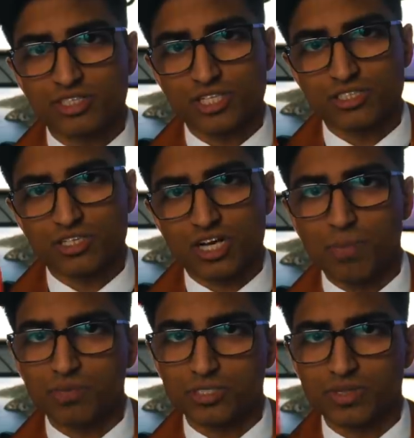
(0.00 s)
just your
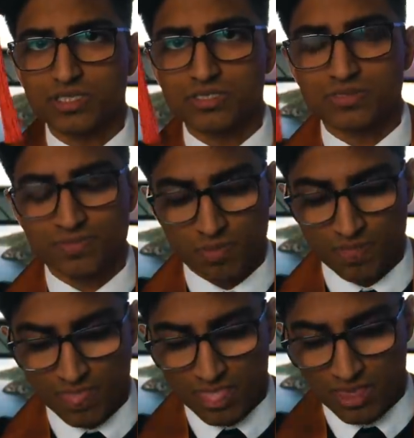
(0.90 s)
accomplishments.
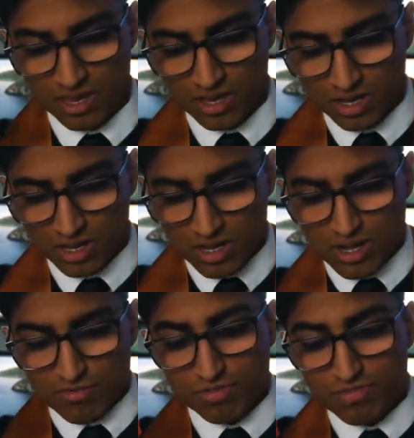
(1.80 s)

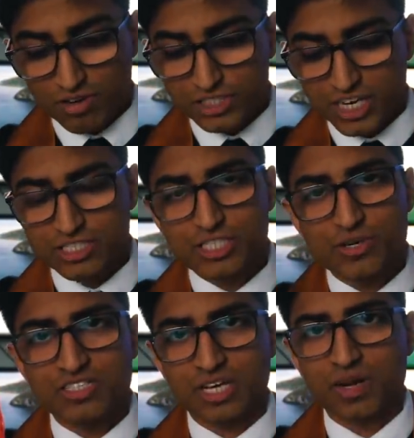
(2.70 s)
For first gen
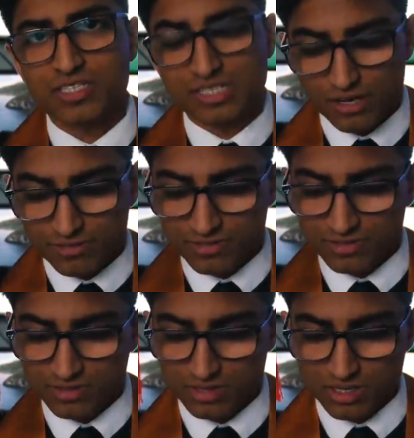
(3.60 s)
students like myself,
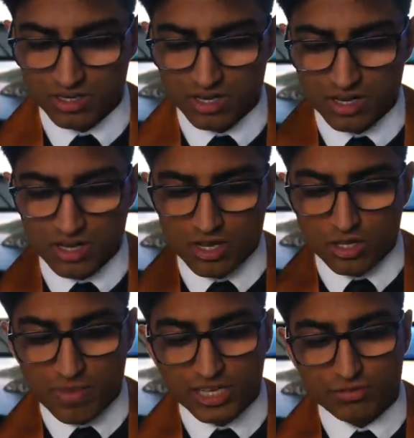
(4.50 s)

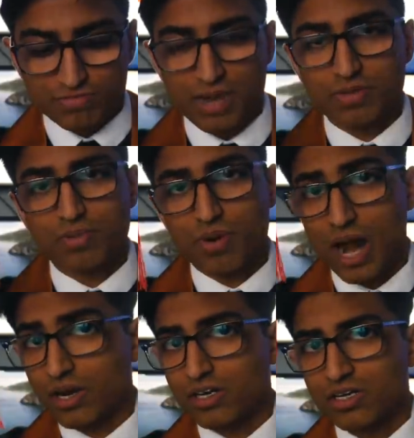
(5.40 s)
you made your family
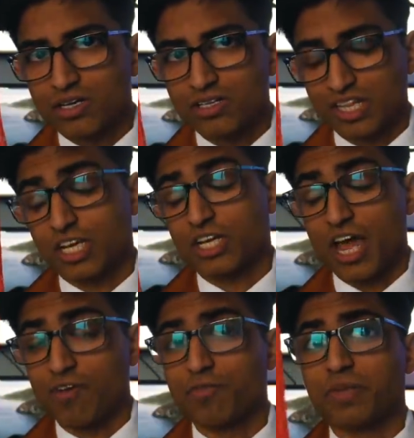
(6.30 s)
prouder than they could
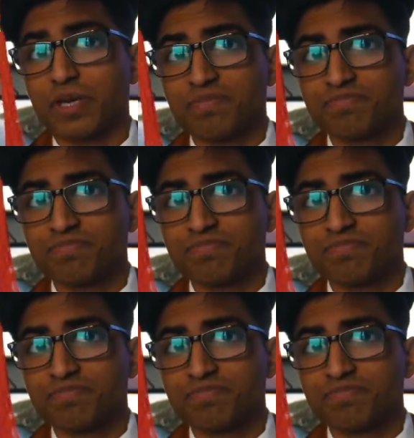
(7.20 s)
ever be.